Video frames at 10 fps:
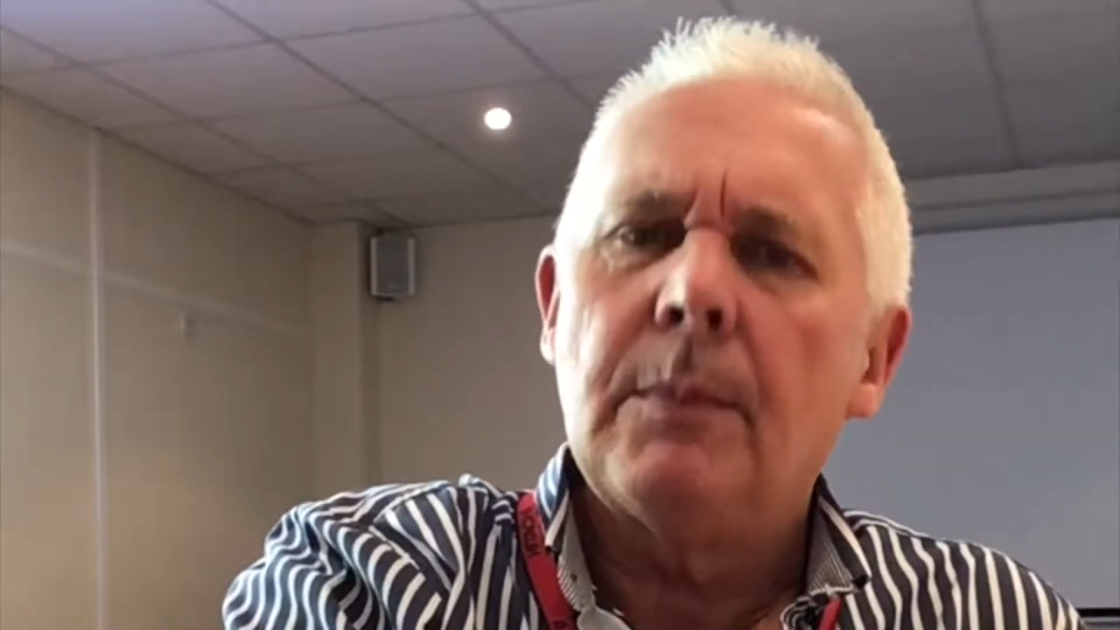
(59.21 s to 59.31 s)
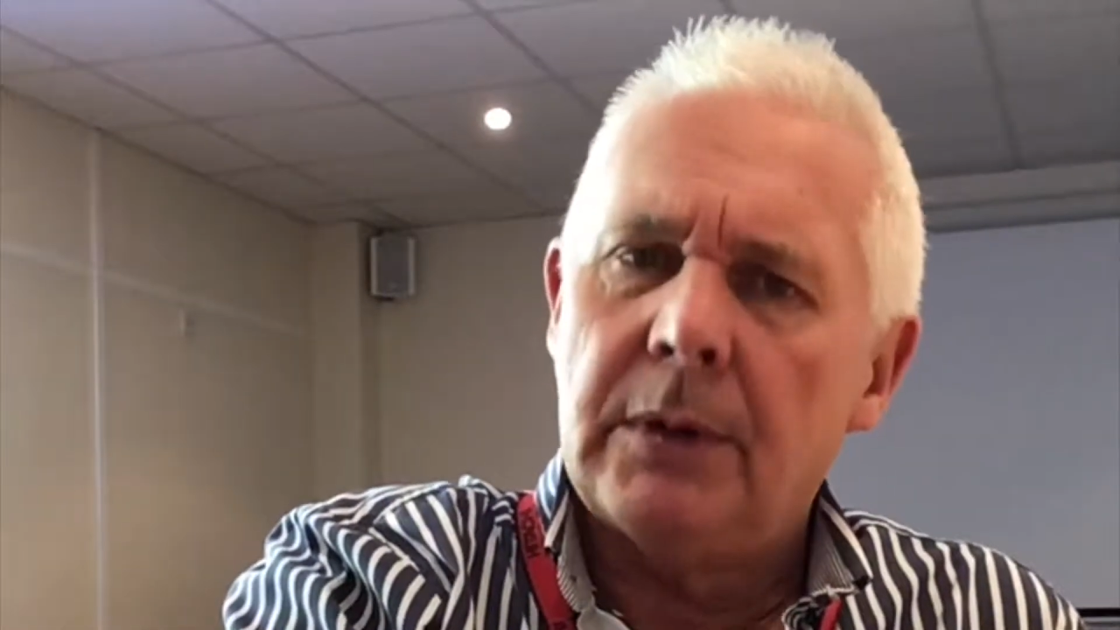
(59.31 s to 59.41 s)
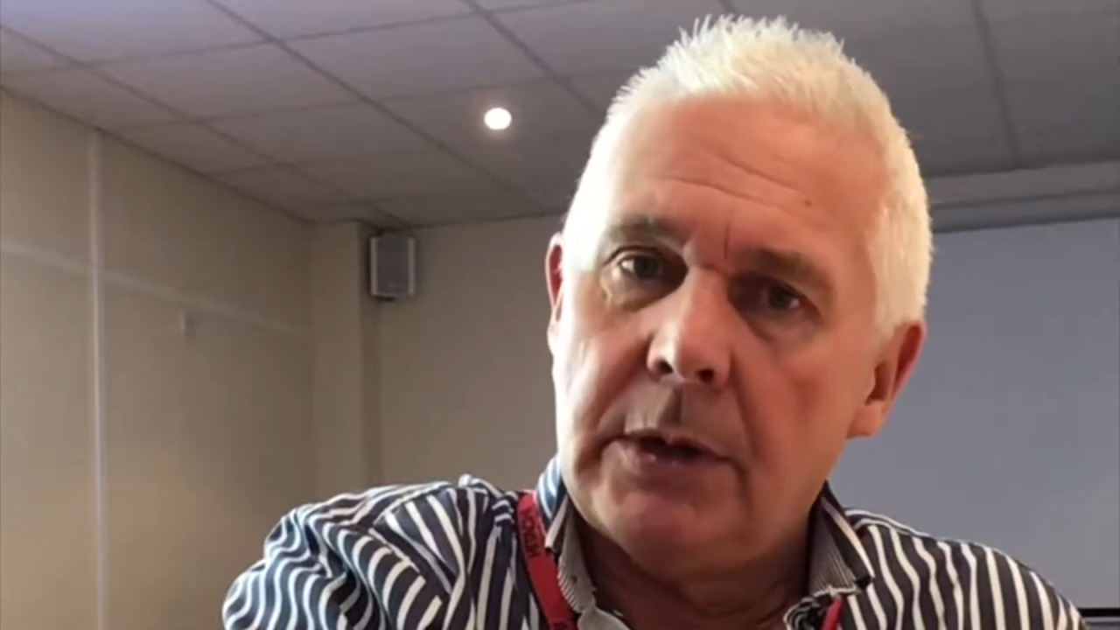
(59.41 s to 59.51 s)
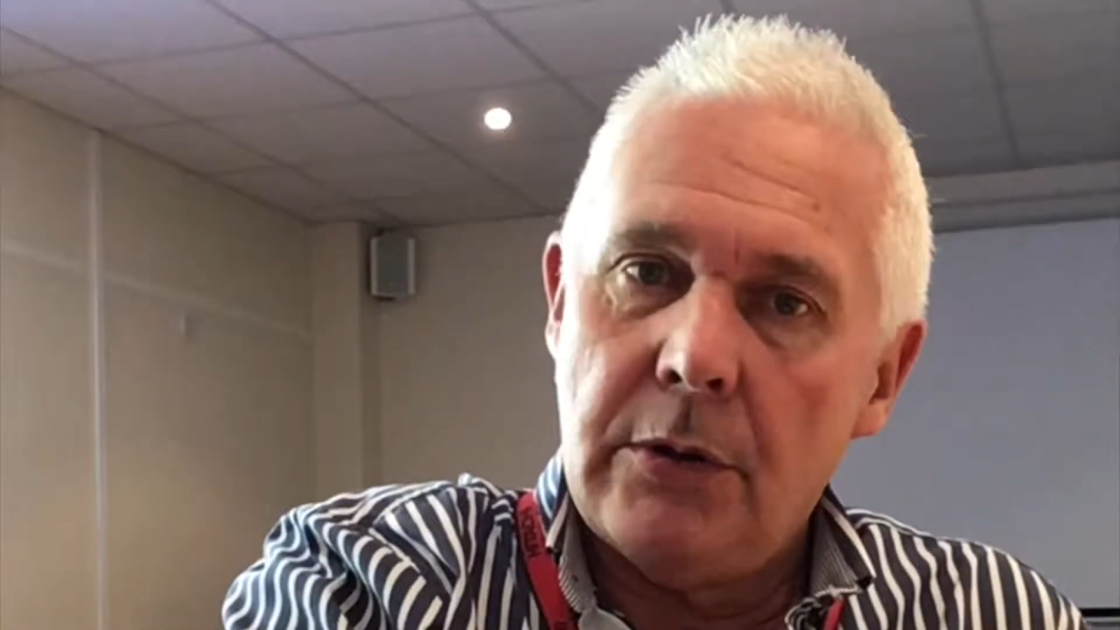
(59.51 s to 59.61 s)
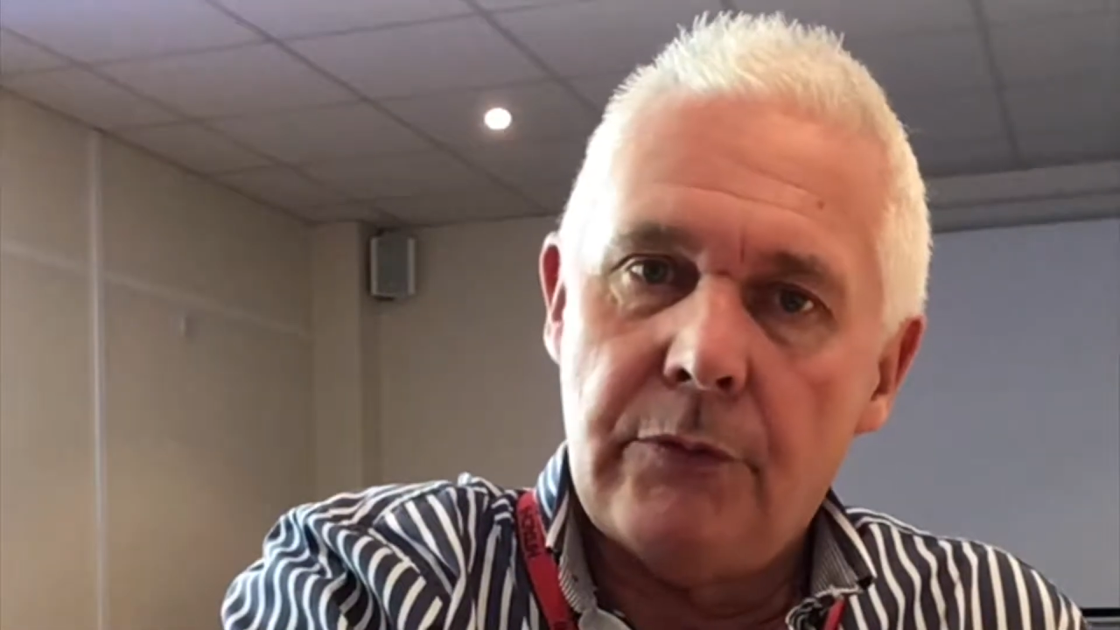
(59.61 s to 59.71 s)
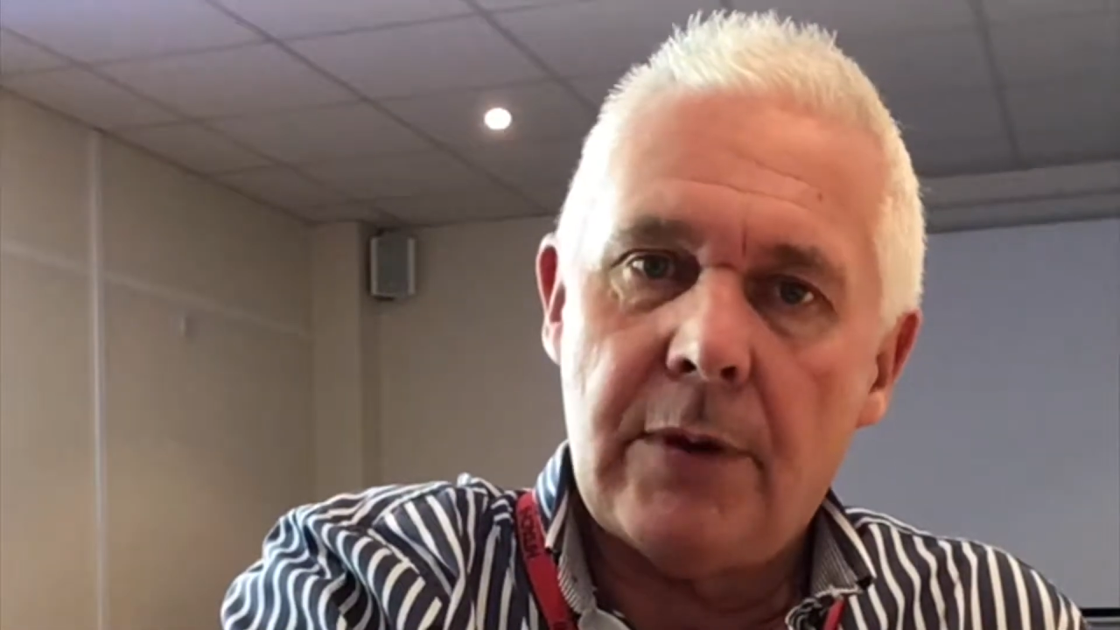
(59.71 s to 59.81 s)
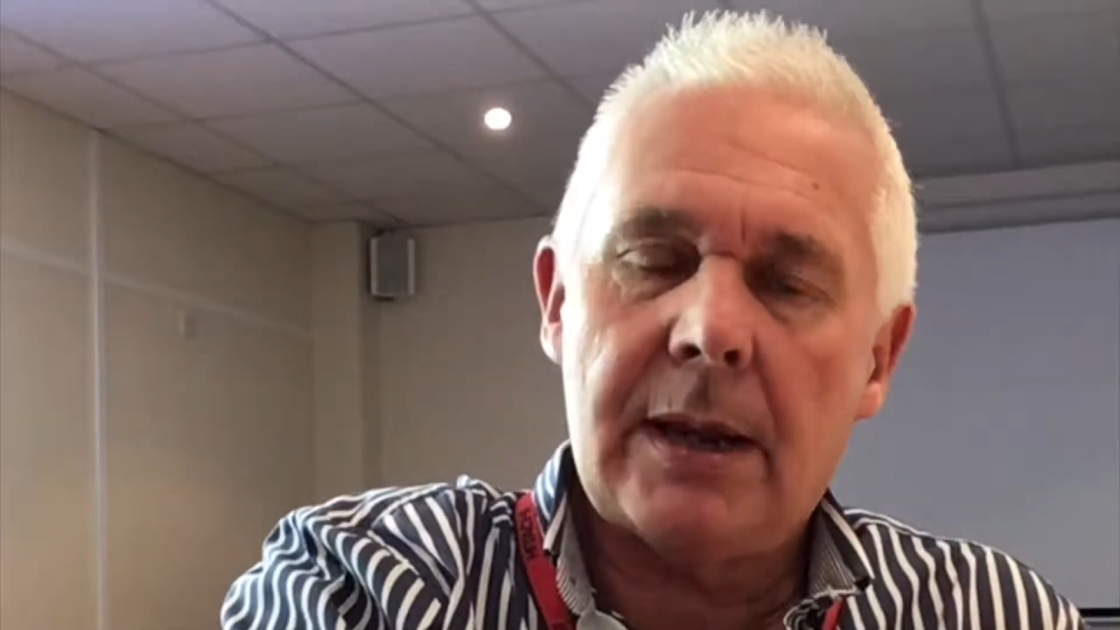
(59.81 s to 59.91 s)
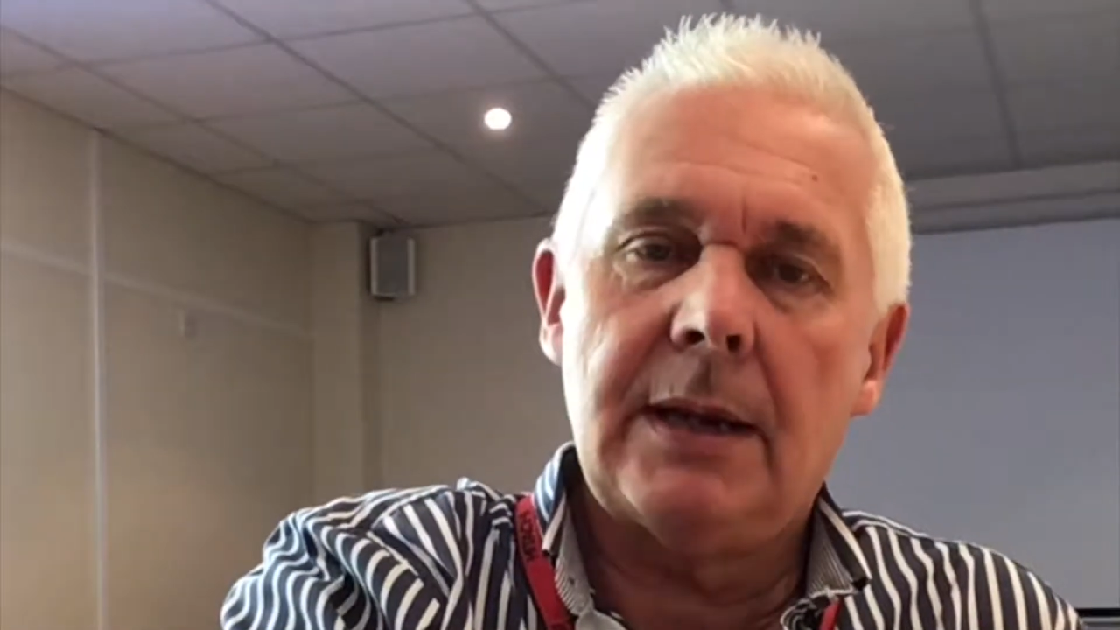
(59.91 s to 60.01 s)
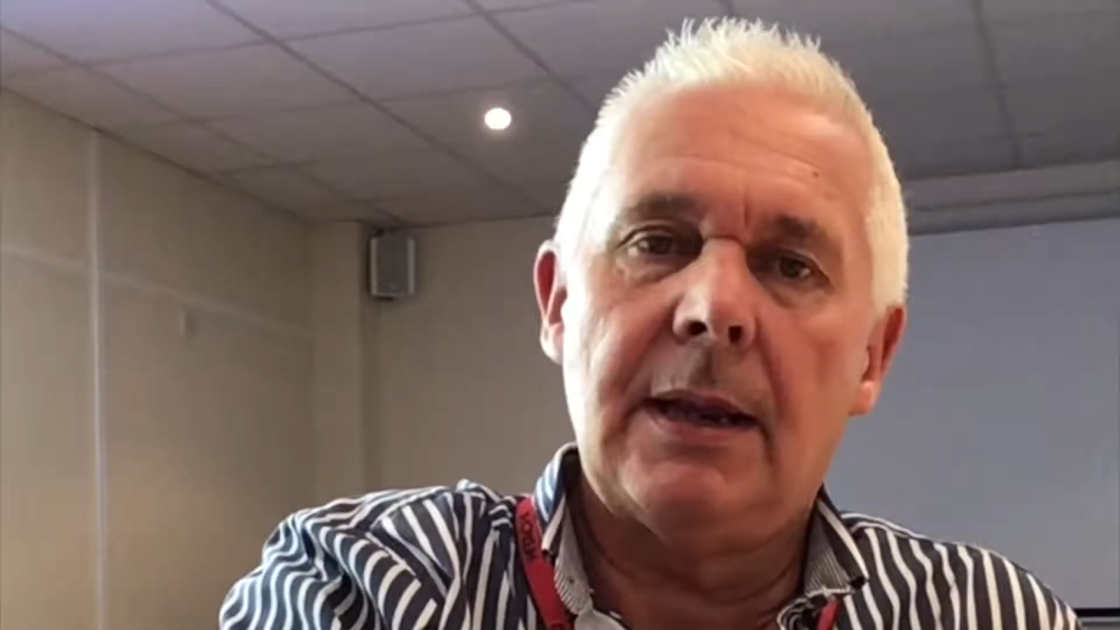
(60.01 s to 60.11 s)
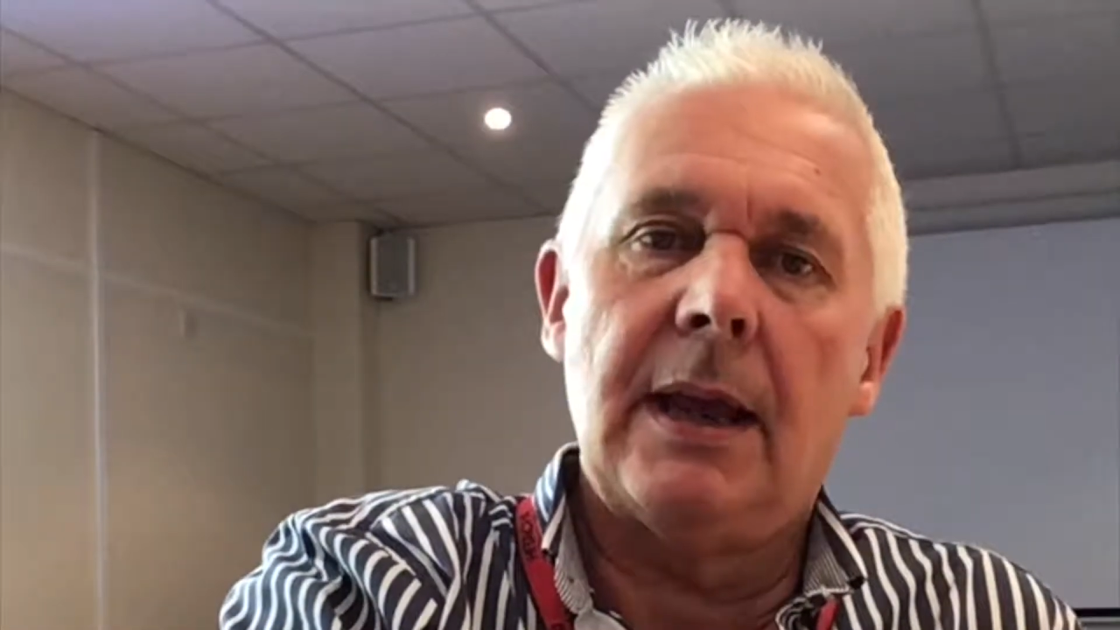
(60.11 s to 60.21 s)
but you've
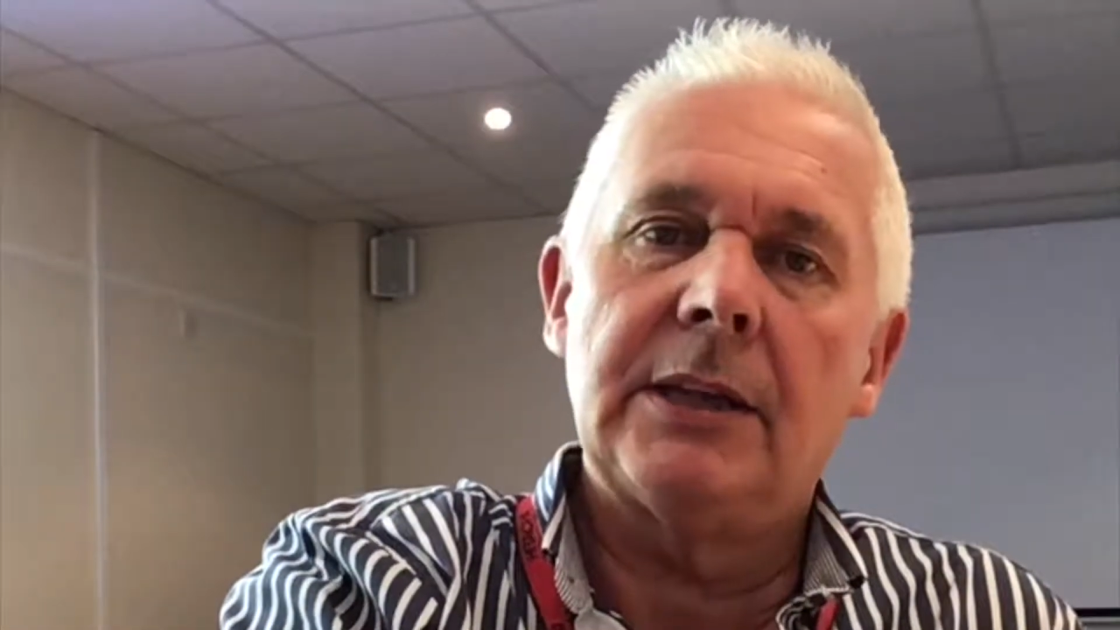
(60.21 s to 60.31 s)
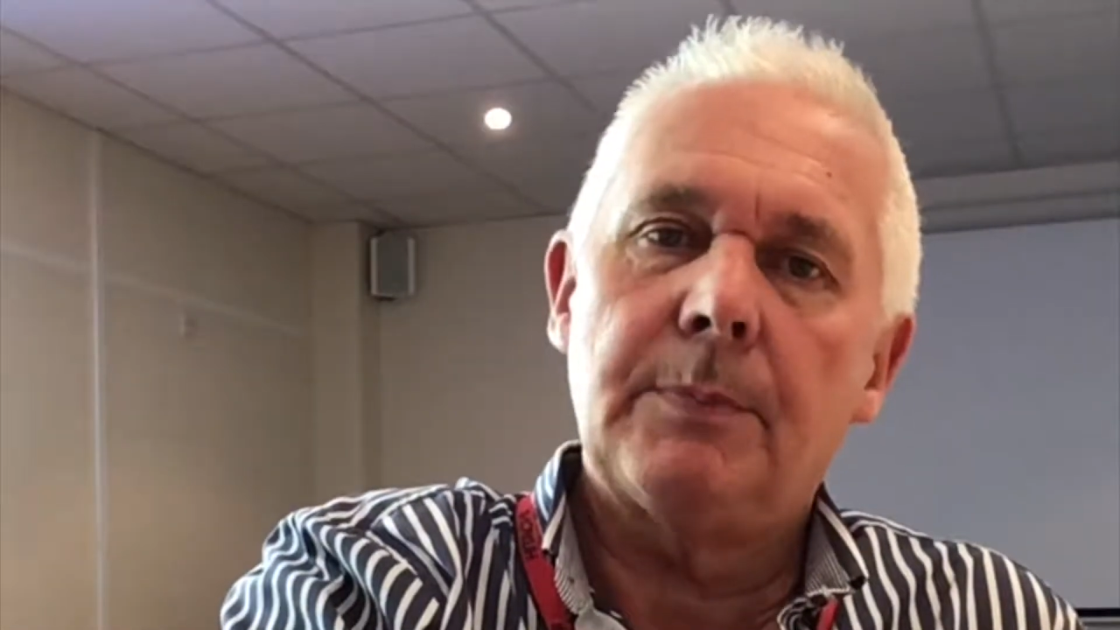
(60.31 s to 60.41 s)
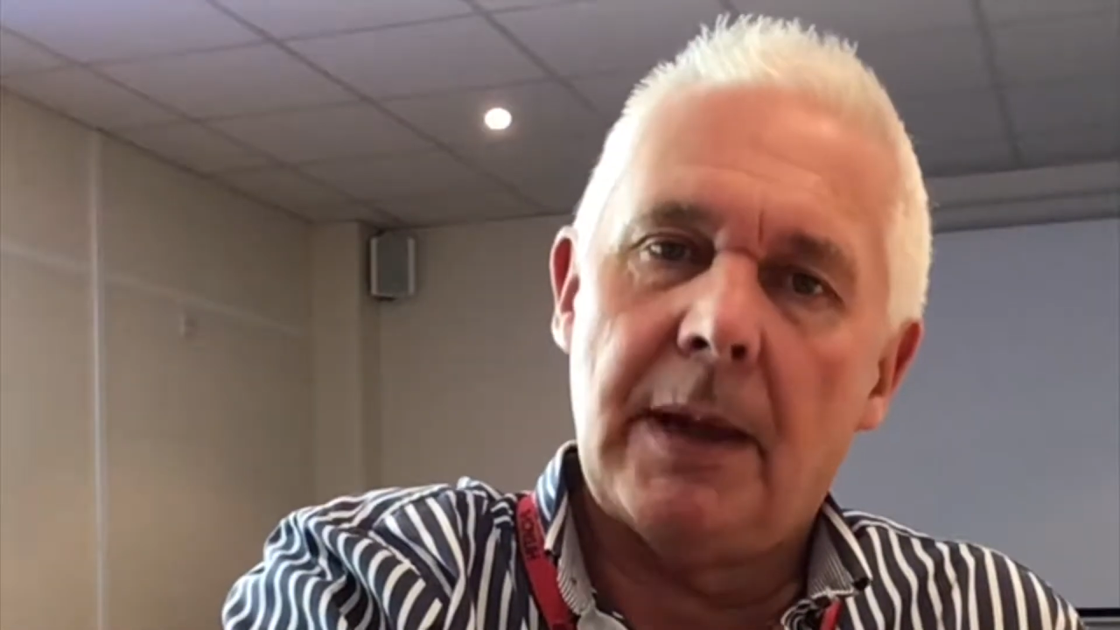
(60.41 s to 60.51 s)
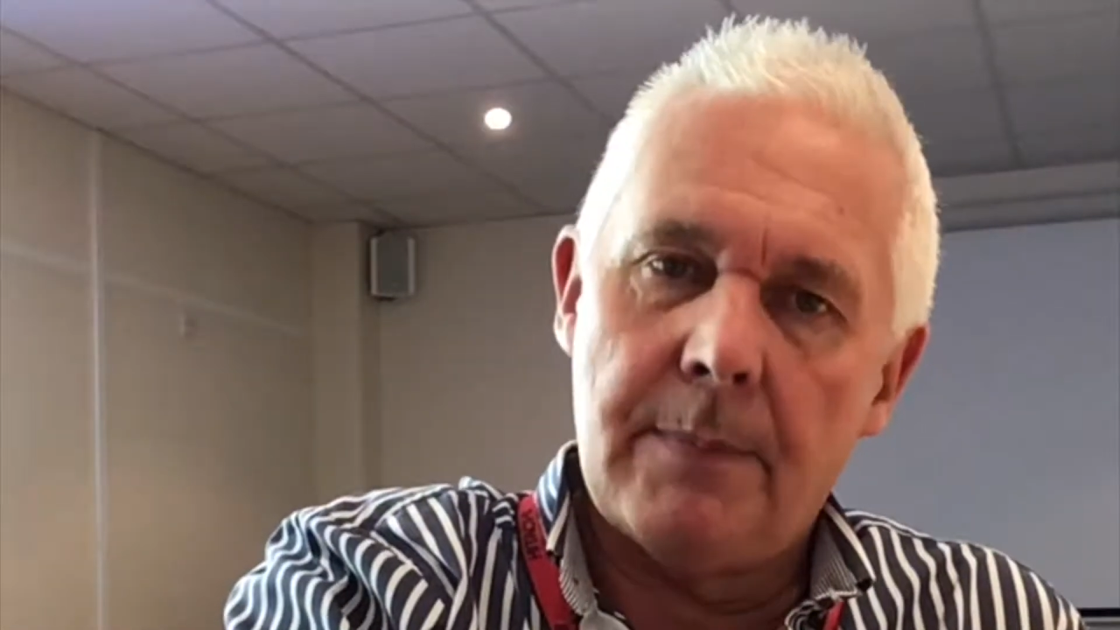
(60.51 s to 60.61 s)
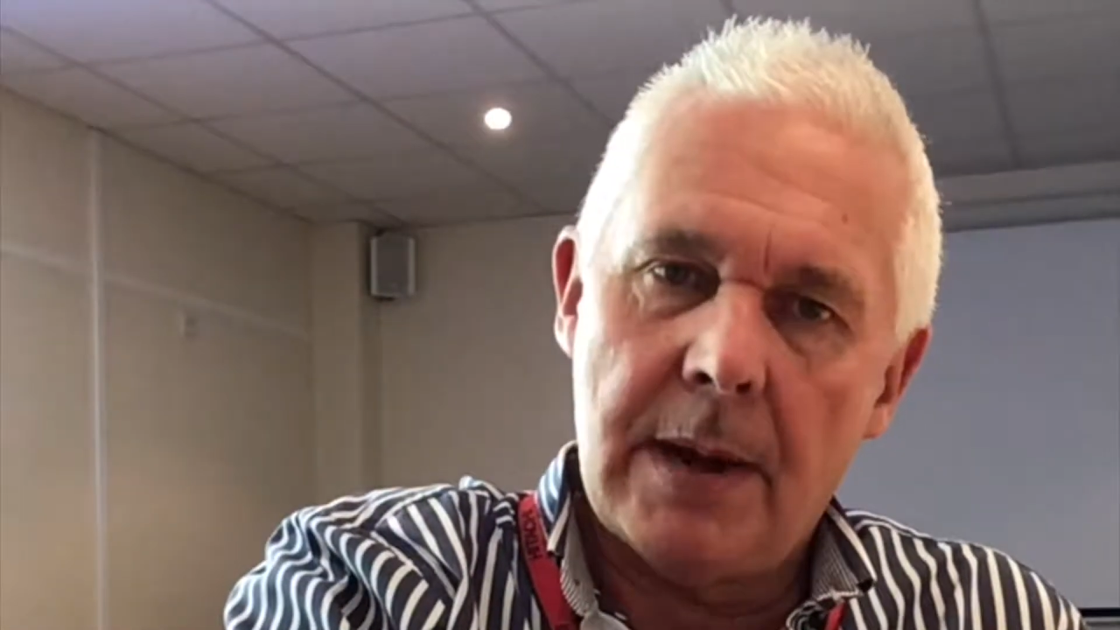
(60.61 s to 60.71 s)
recognised by